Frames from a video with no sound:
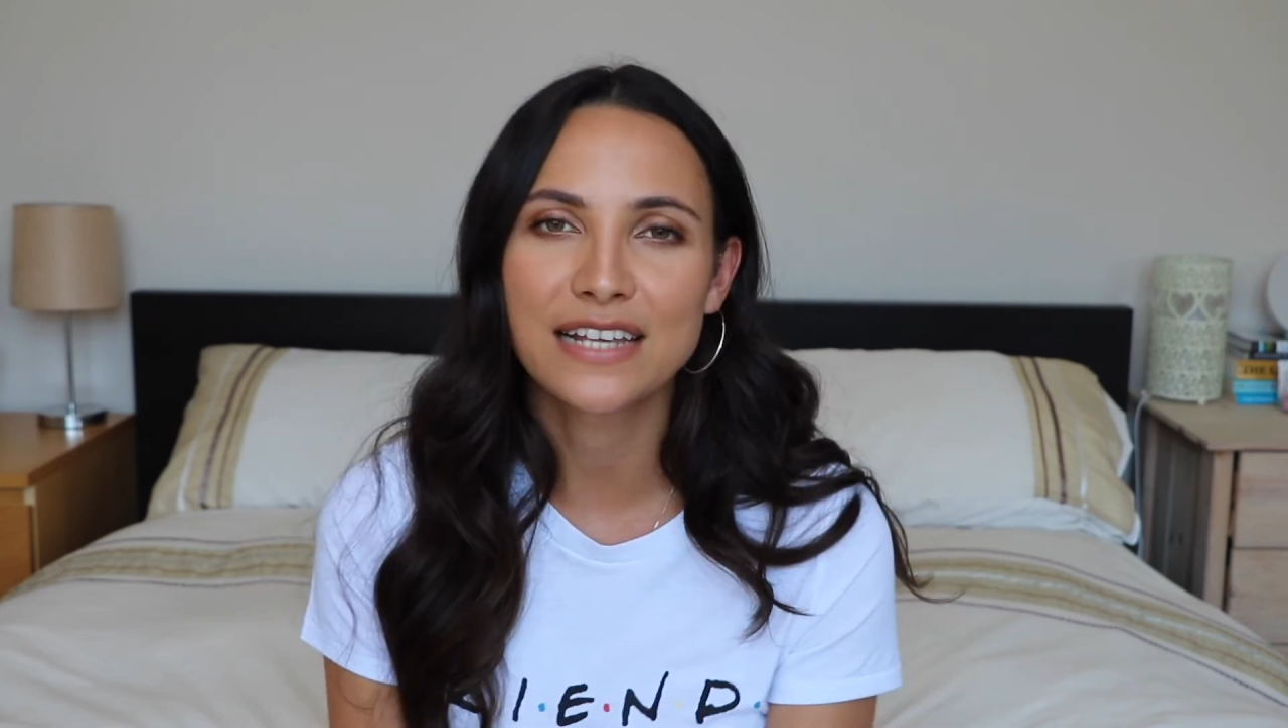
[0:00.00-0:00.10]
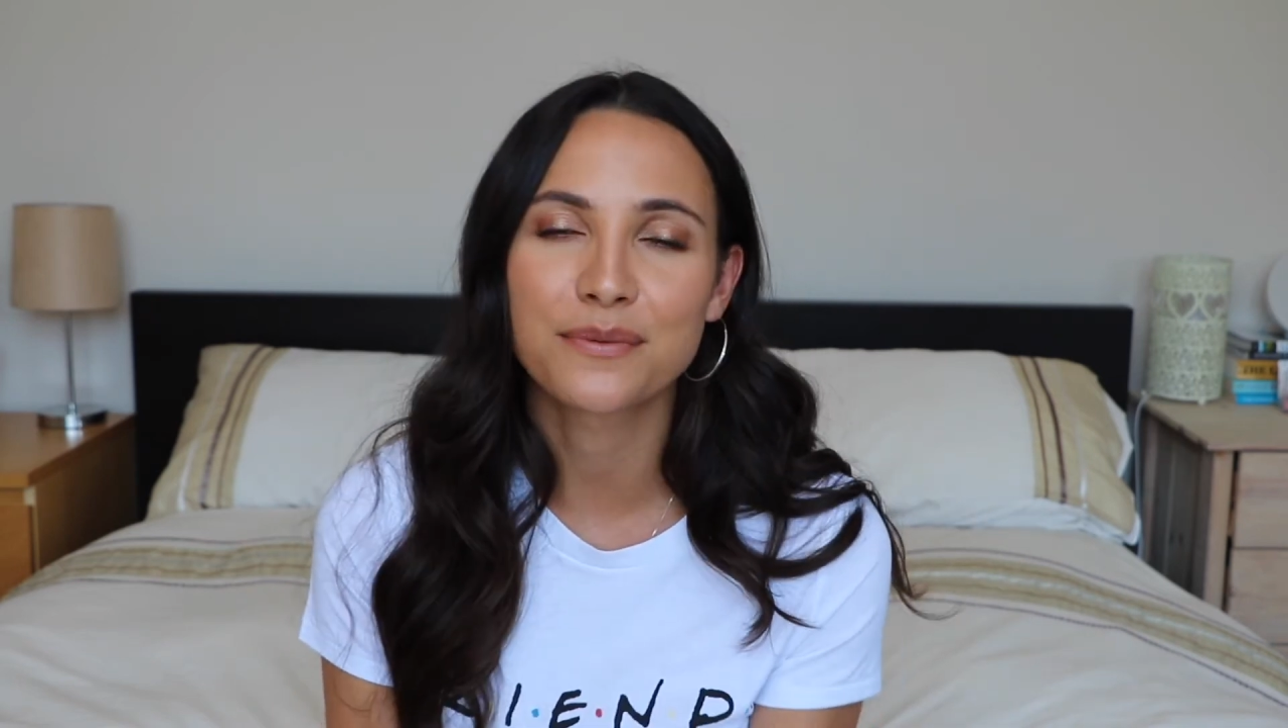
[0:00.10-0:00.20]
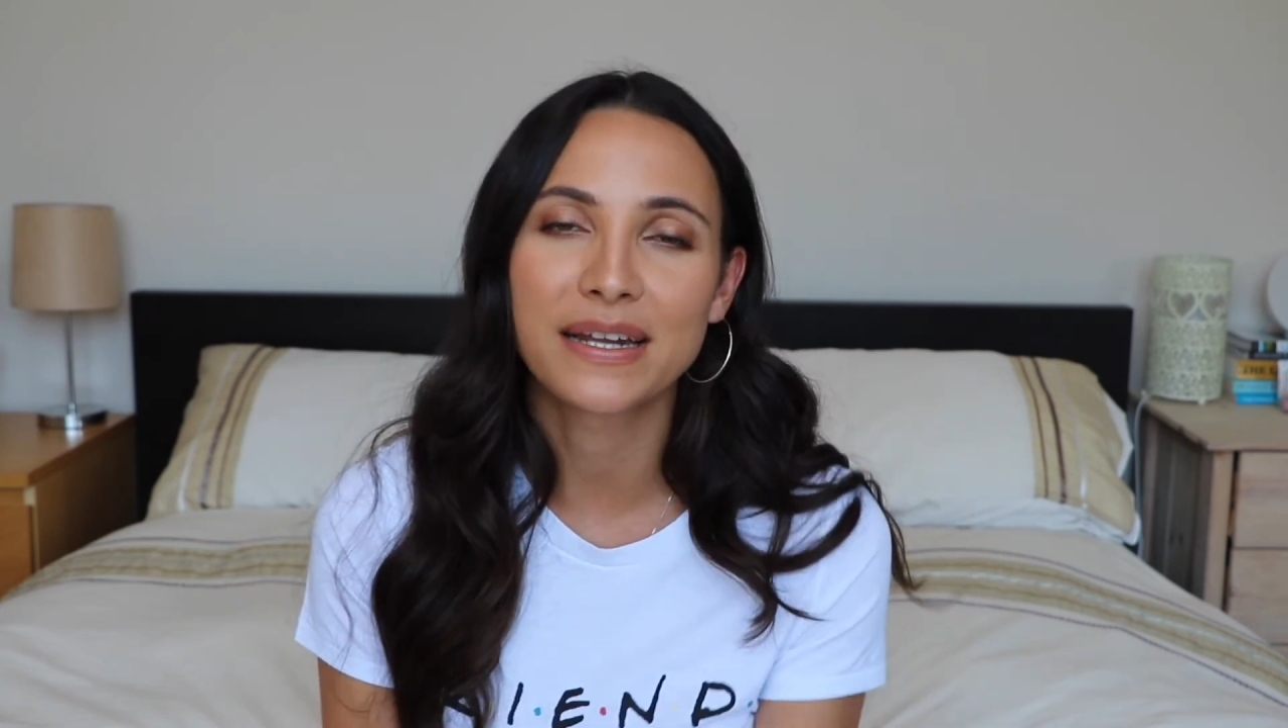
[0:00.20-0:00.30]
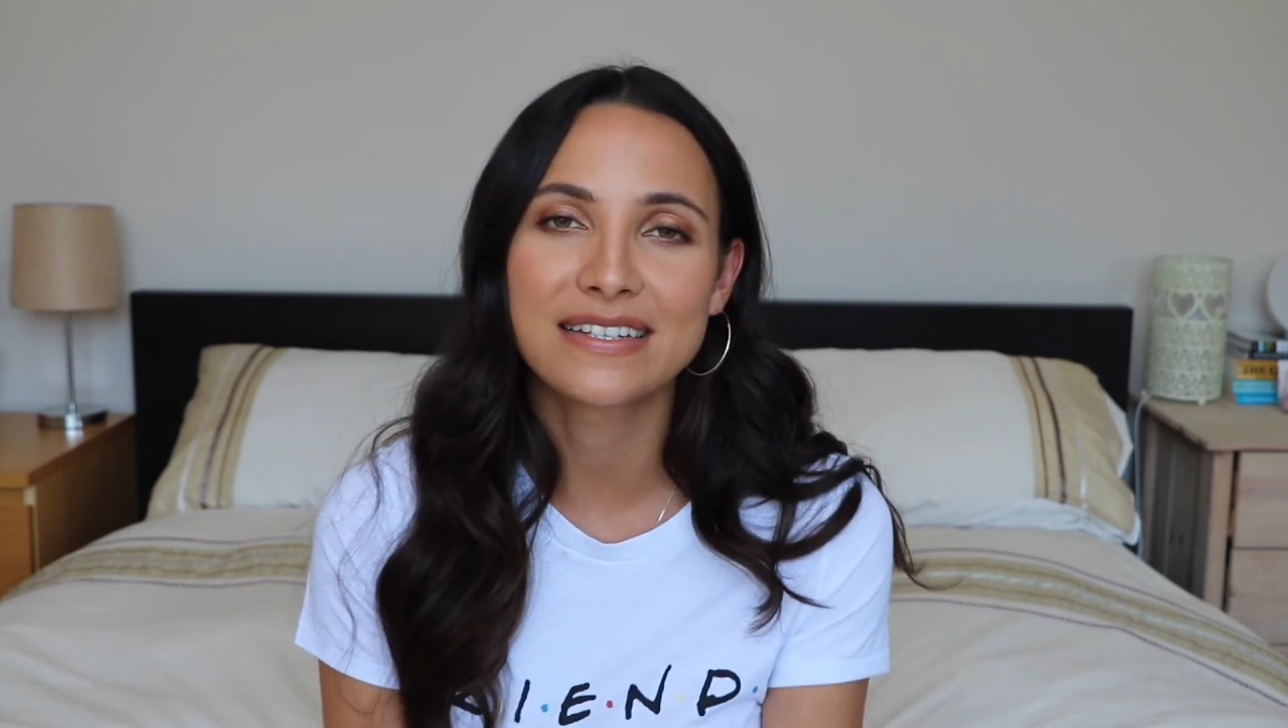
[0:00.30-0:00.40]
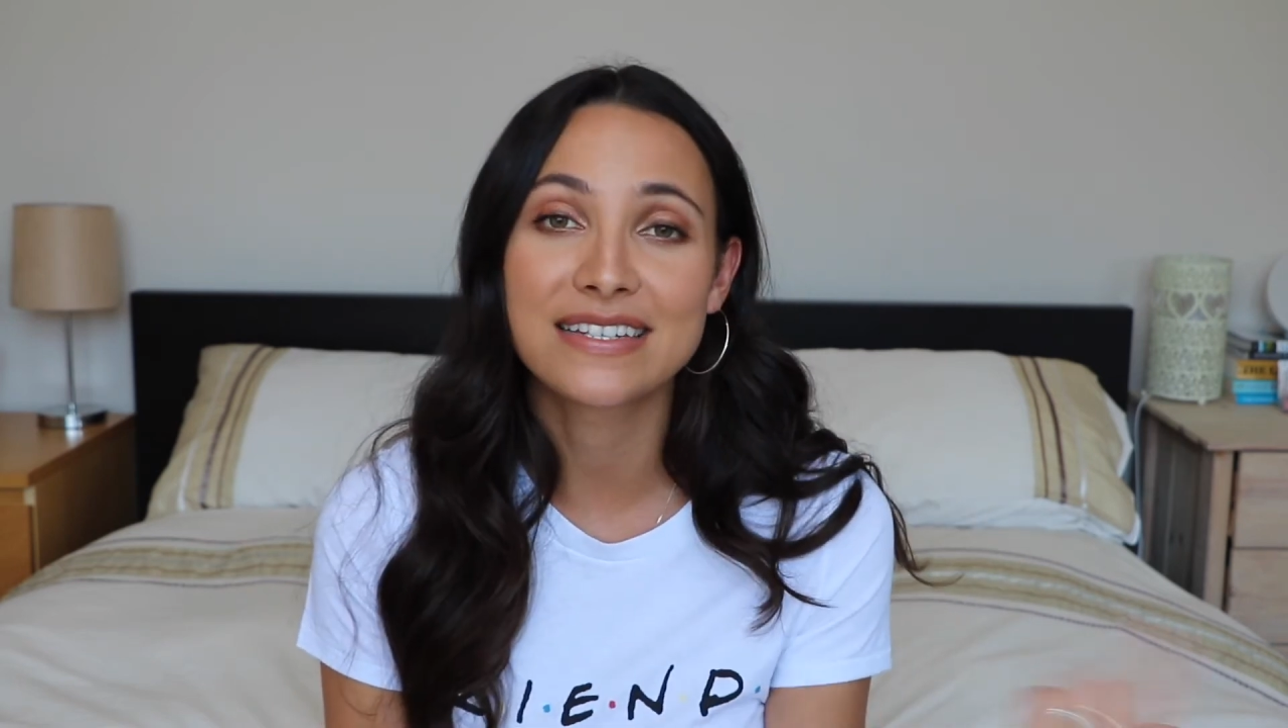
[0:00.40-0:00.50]
as
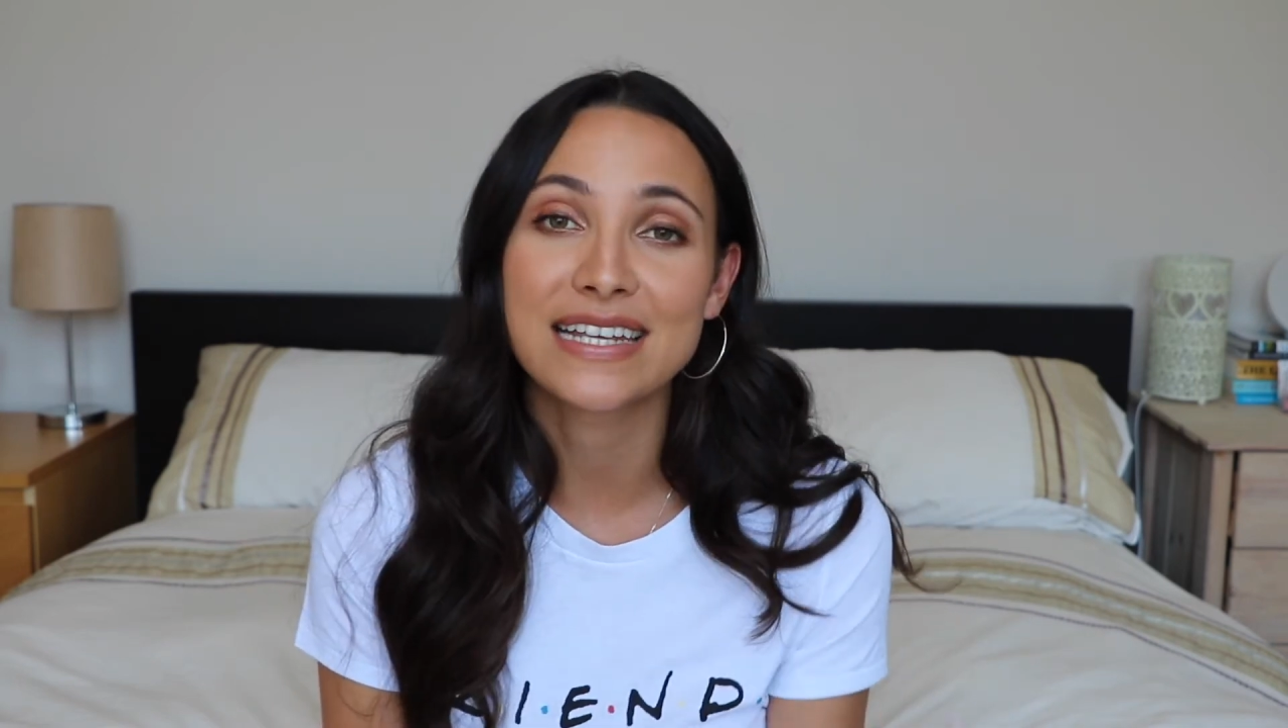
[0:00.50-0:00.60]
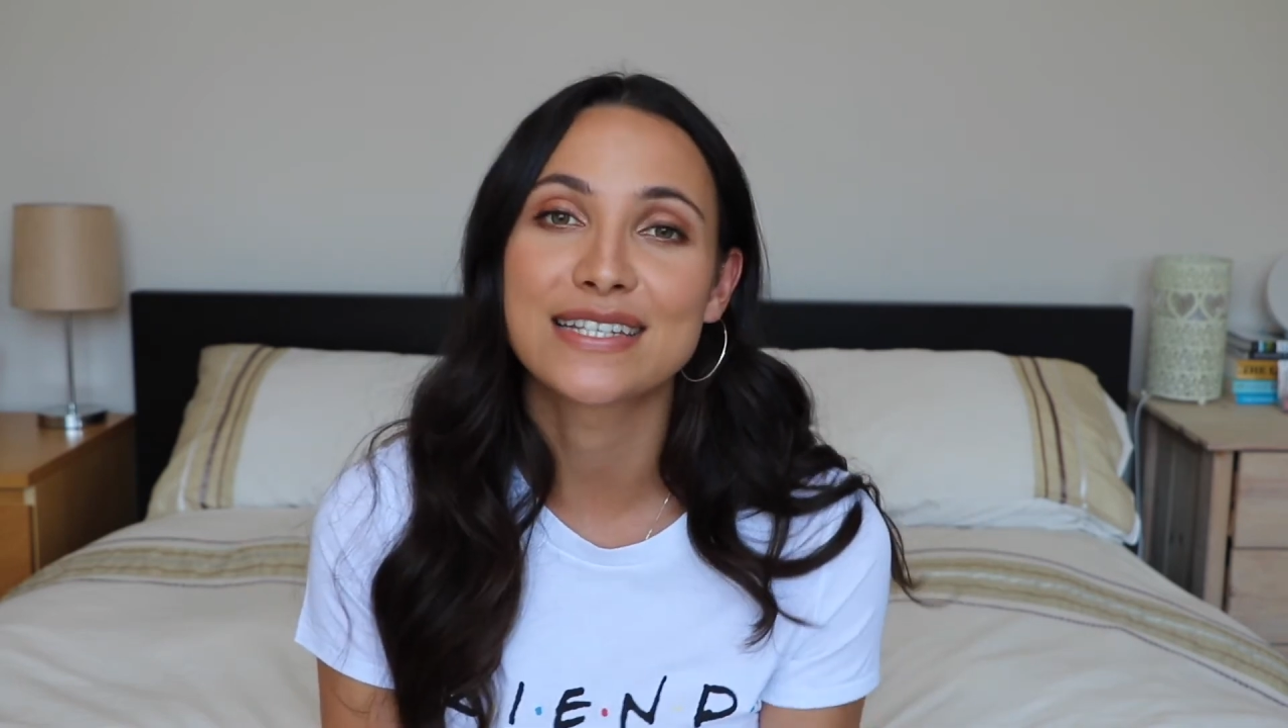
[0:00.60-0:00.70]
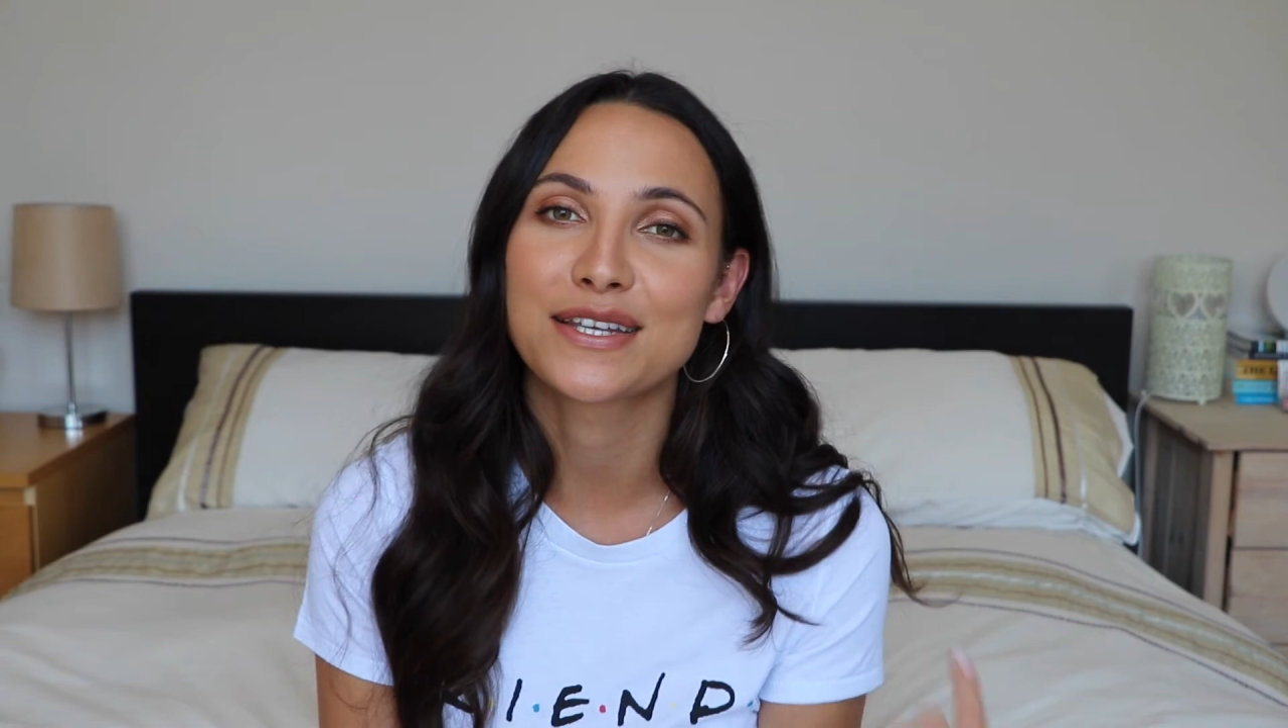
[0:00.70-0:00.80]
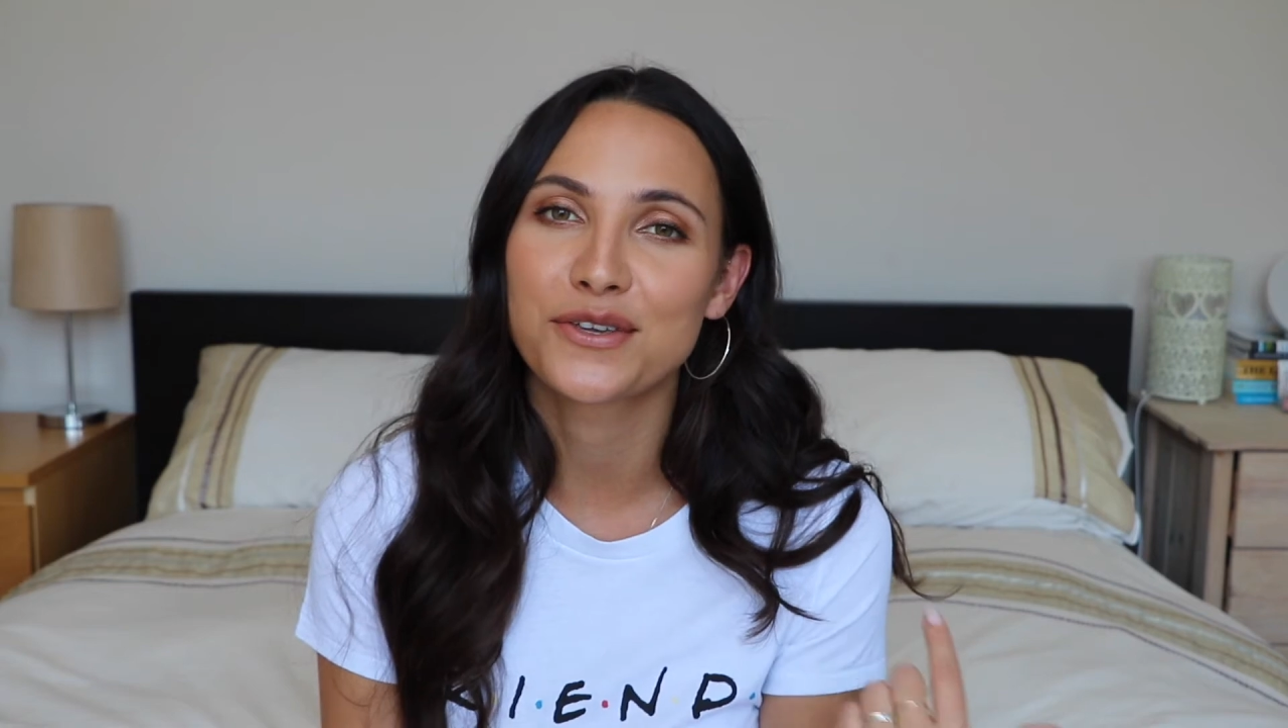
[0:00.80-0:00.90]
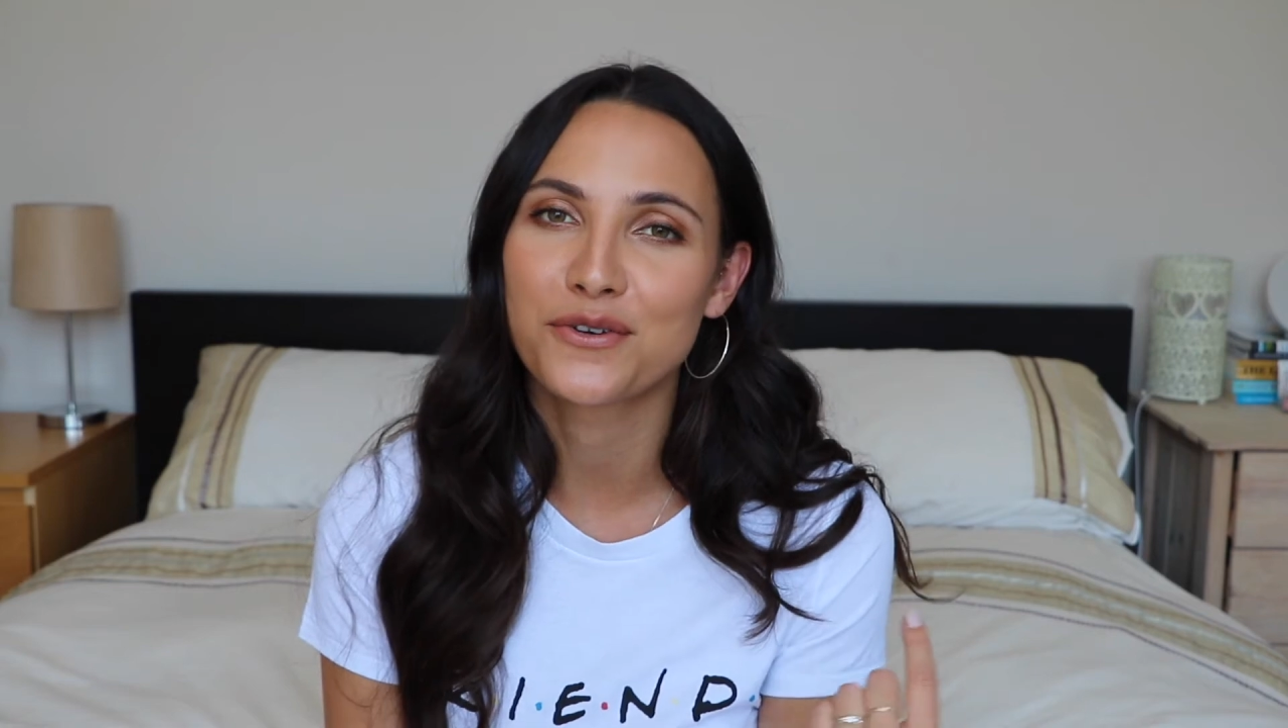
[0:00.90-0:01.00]
well as testing